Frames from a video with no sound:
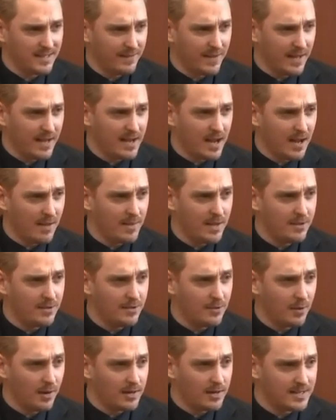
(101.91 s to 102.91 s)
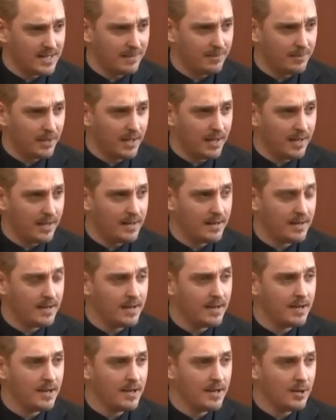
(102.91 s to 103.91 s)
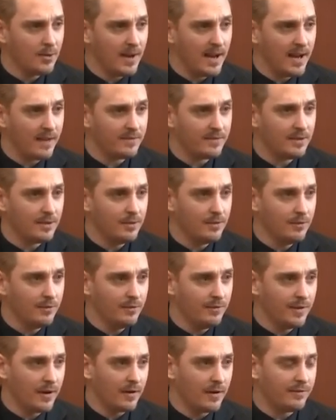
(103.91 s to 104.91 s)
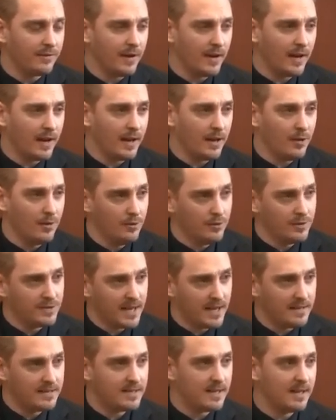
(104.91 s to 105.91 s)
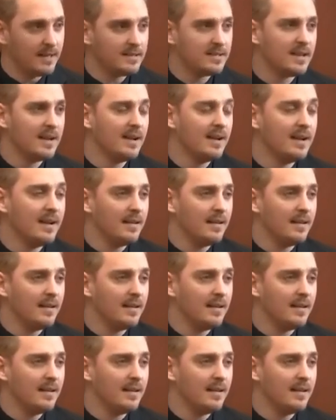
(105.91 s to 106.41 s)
If they come in through our tip line, we have to verify who sent it,